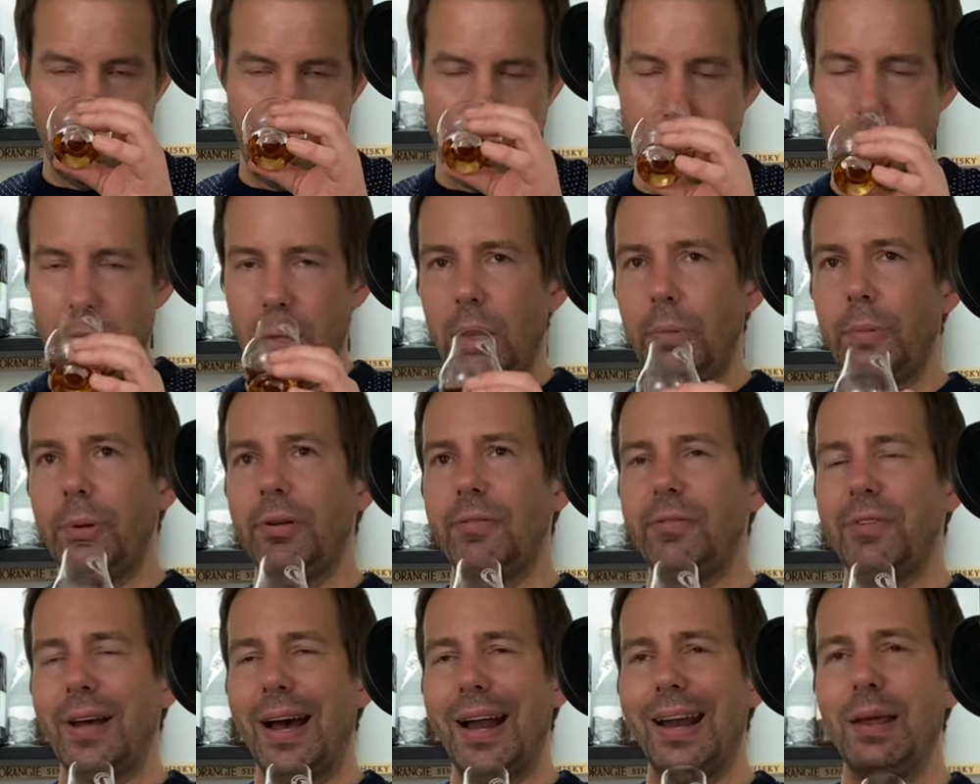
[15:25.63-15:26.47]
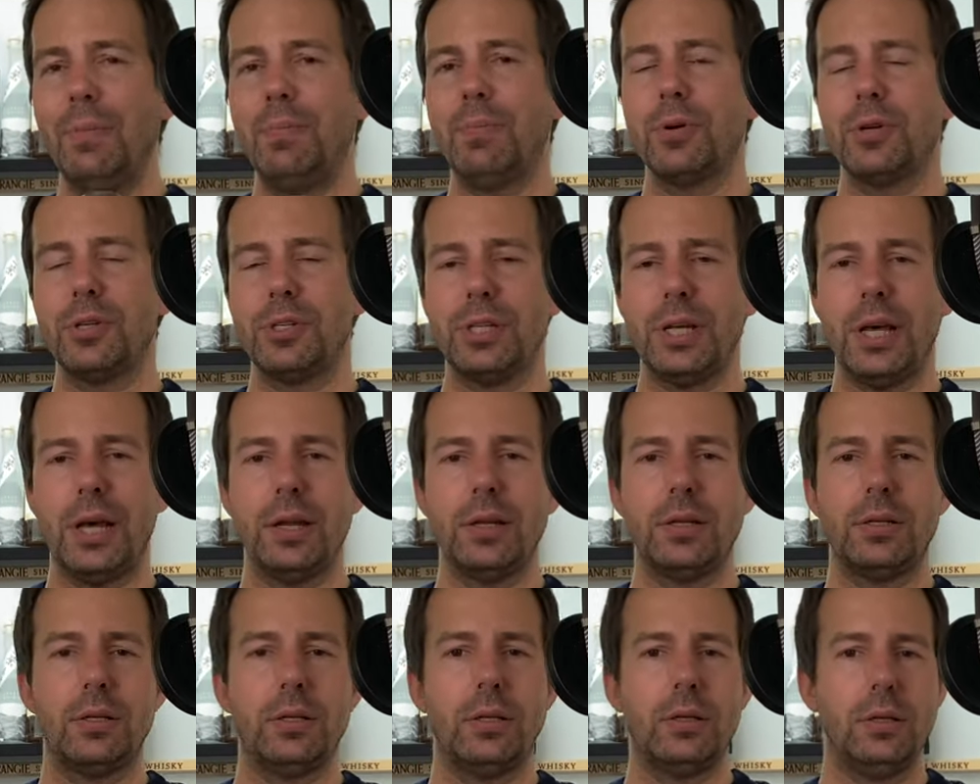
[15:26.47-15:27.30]
A little bit of
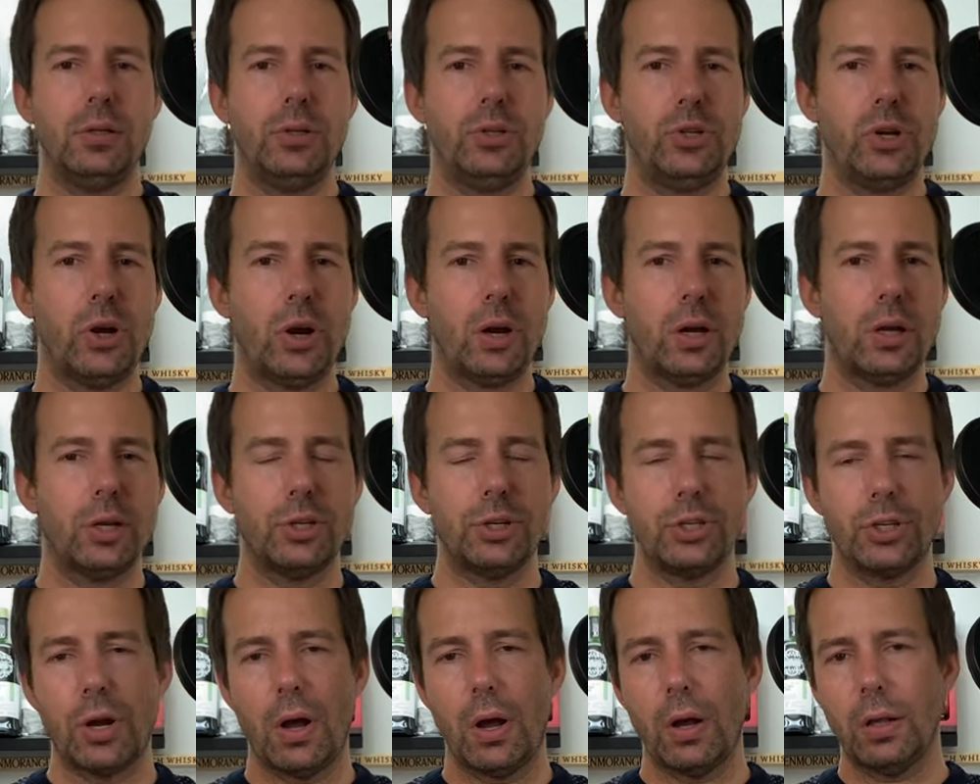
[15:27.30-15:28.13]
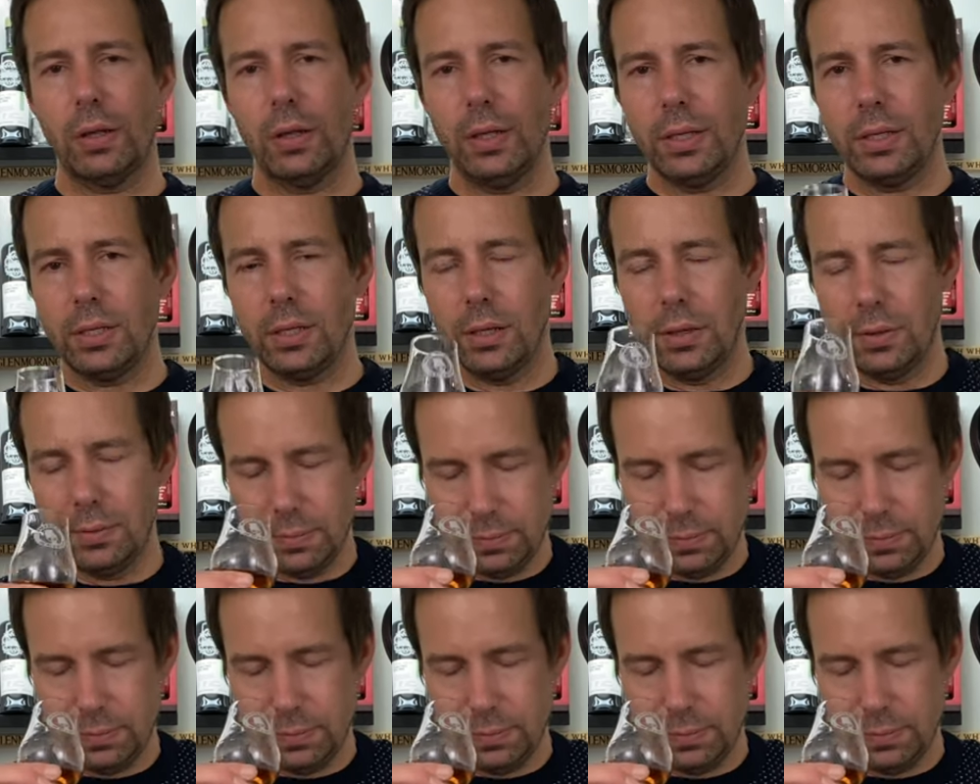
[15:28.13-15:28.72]
90% dark chocolate.